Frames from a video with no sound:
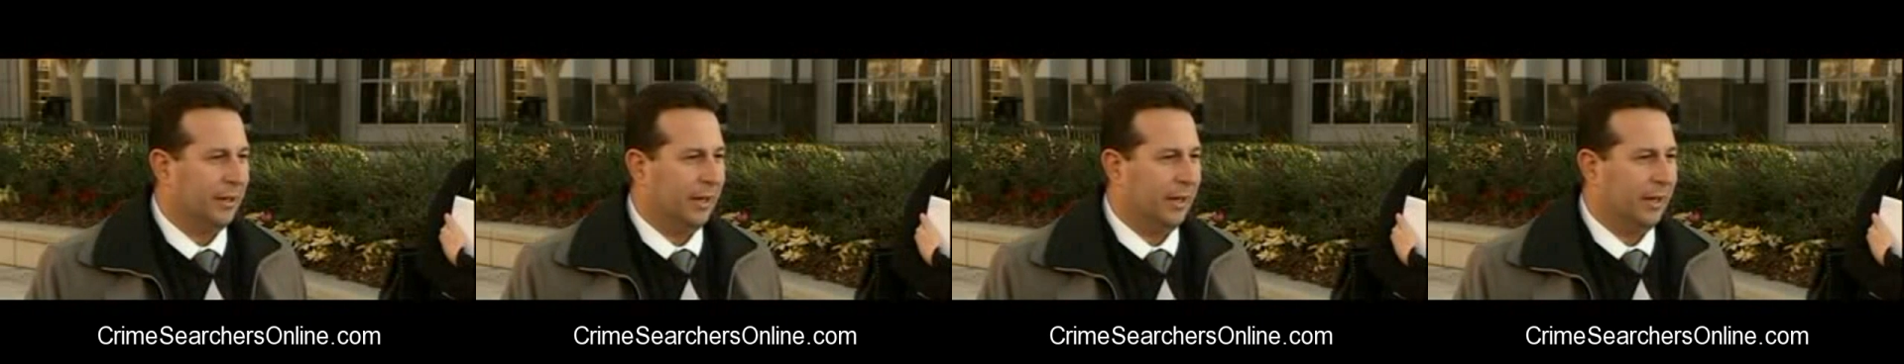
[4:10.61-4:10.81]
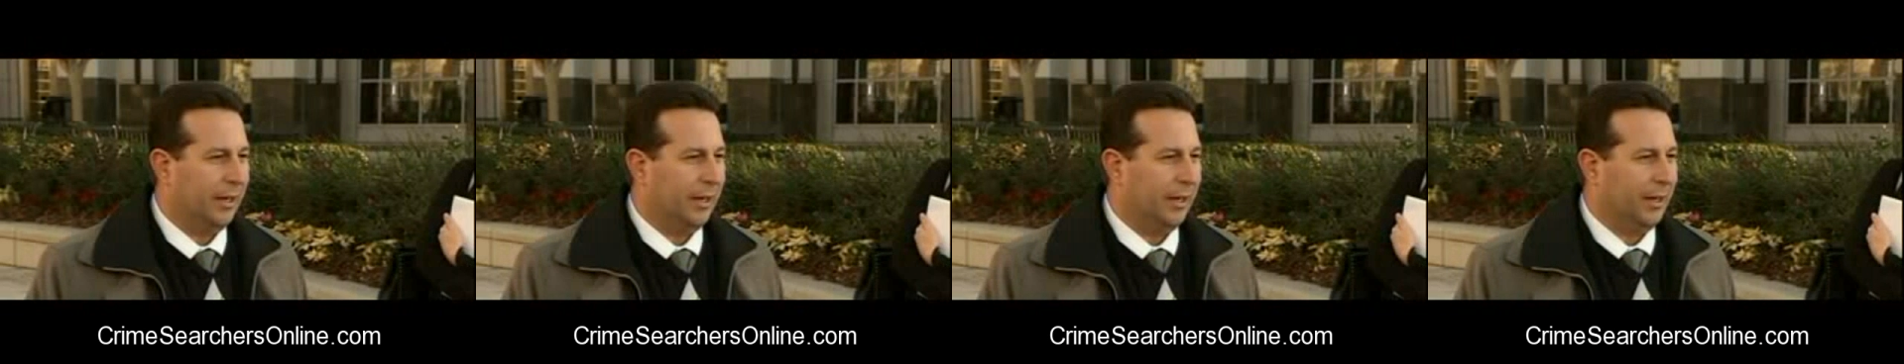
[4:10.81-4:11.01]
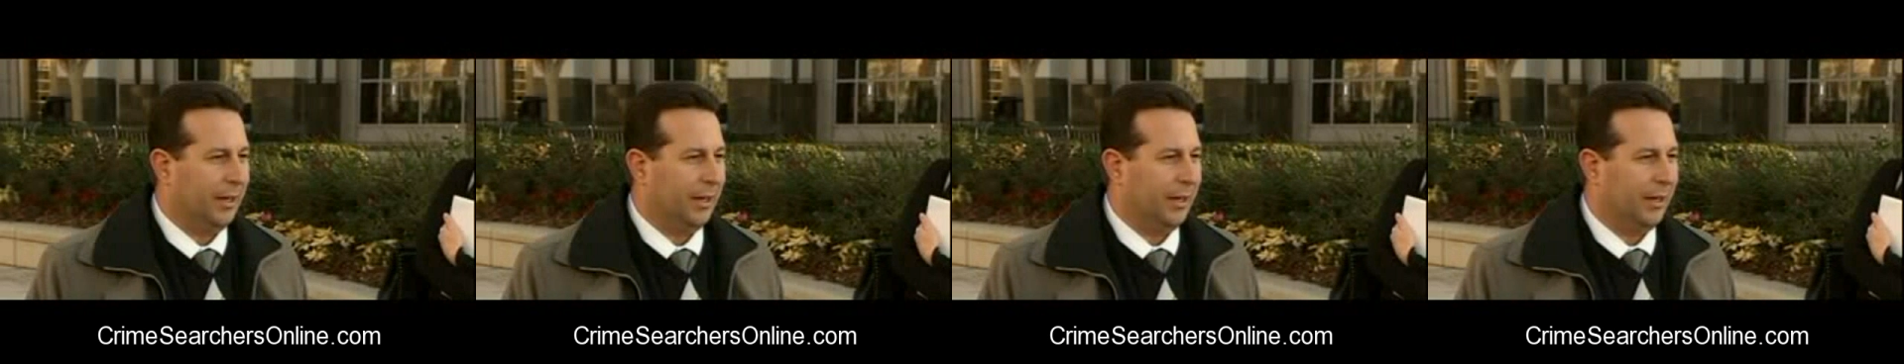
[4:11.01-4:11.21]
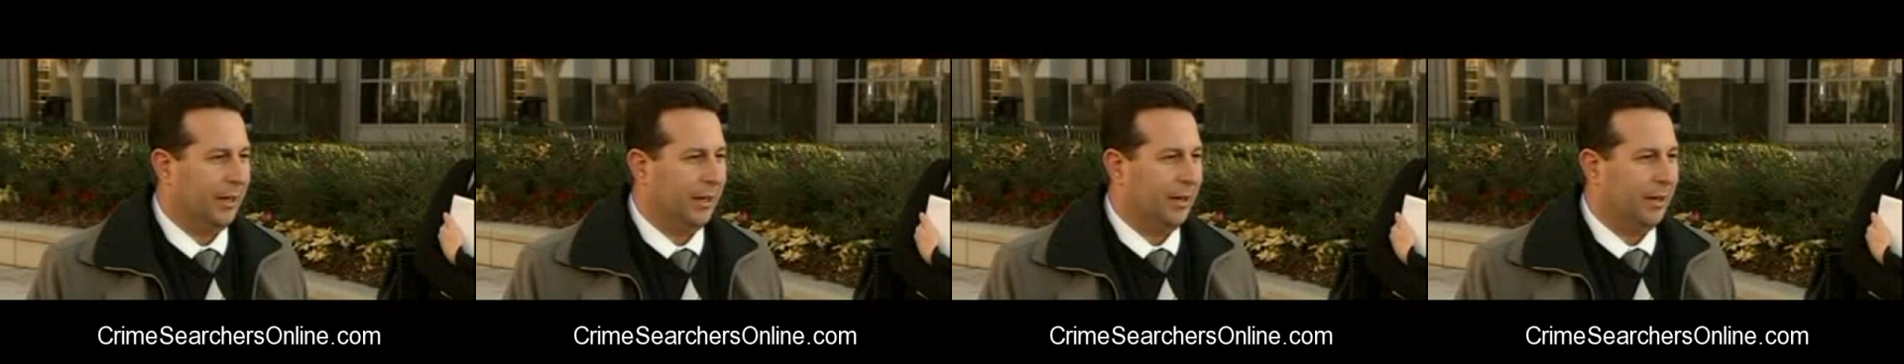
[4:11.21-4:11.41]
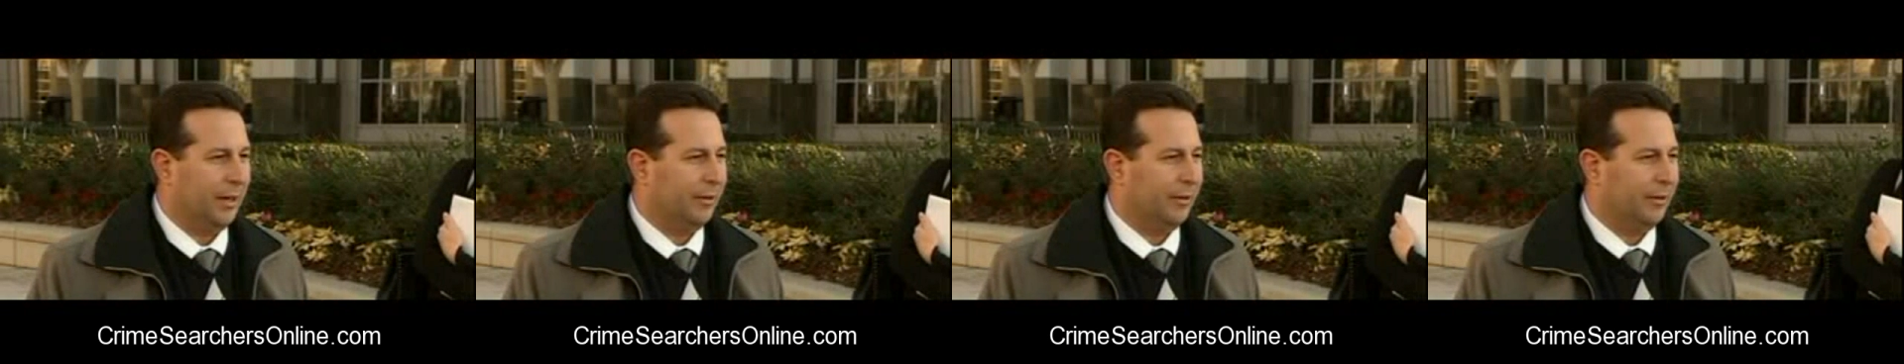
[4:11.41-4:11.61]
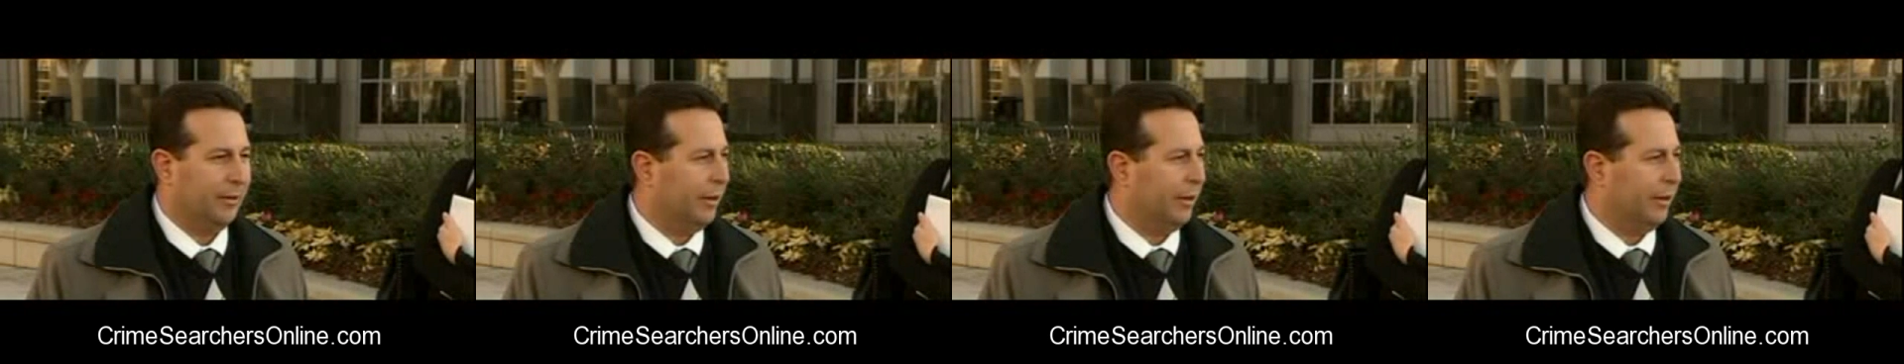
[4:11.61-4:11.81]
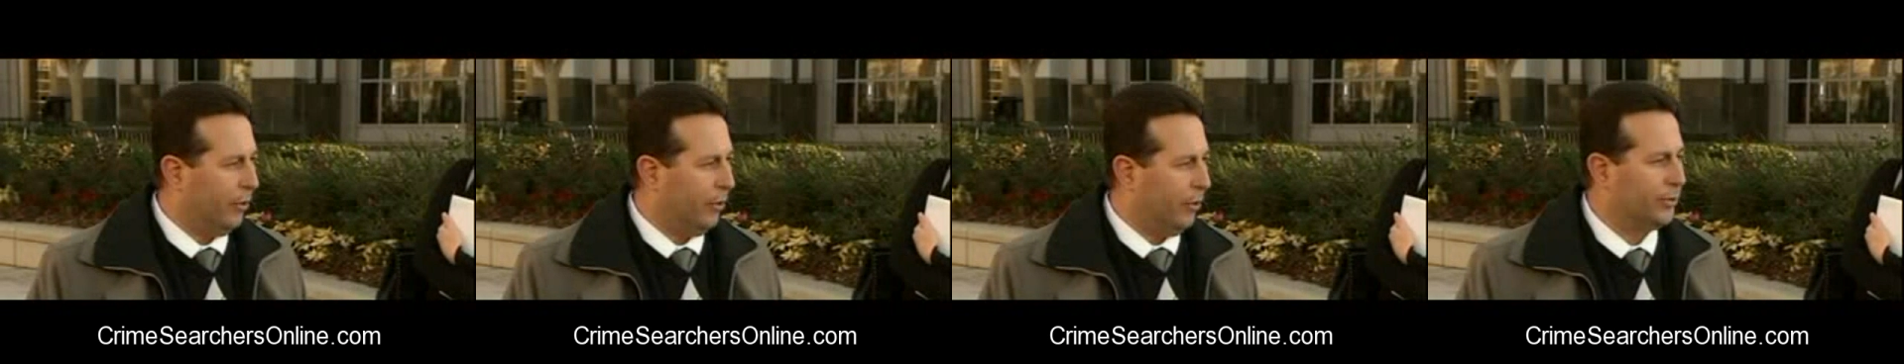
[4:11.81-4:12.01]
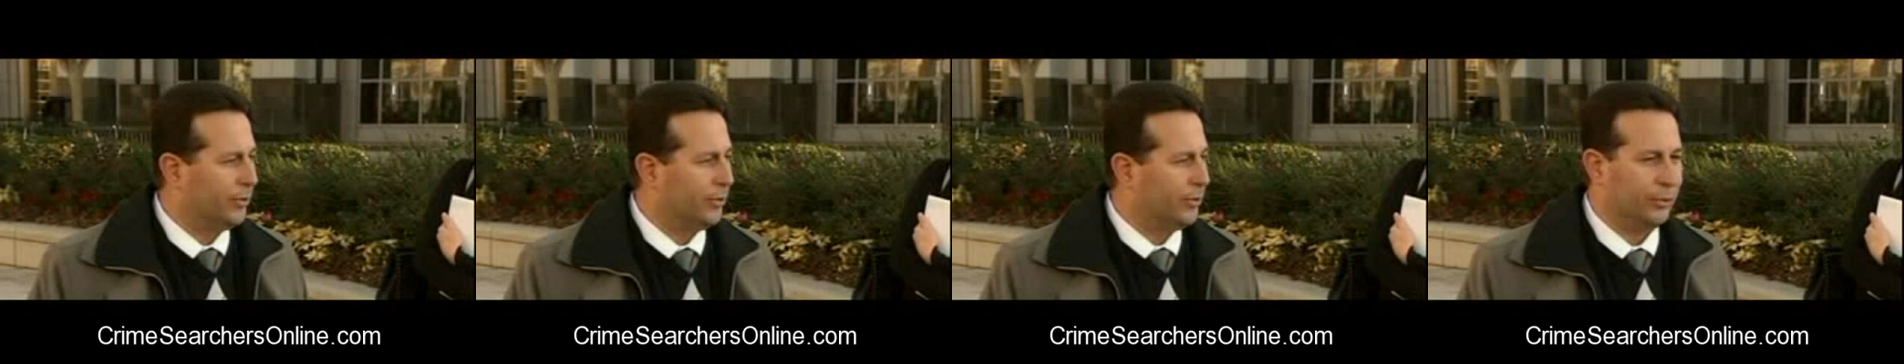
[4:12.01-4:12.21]
a
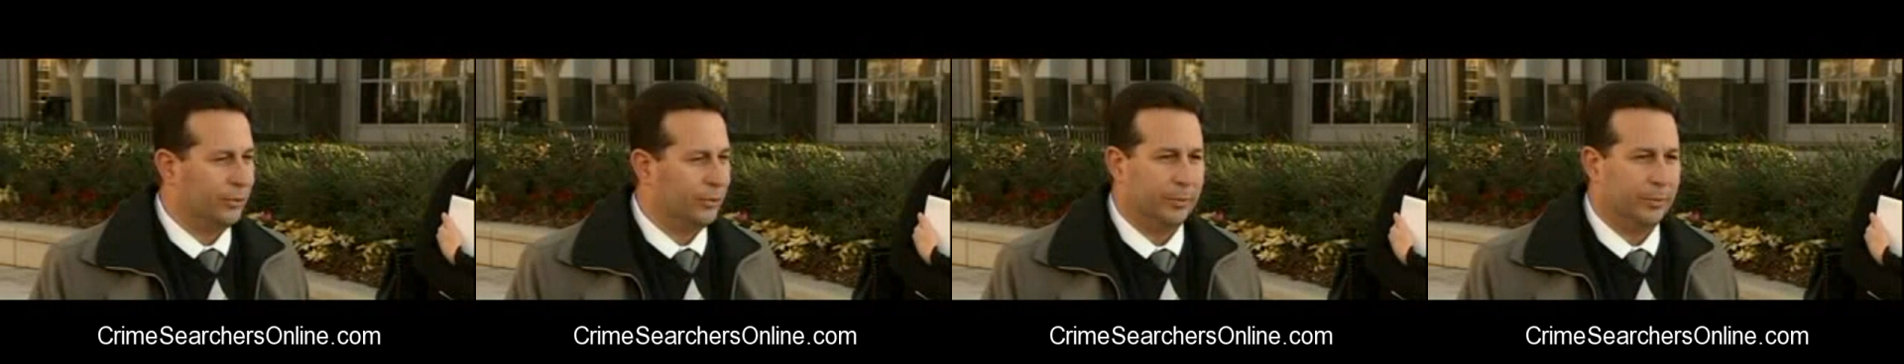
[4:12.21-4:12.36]
false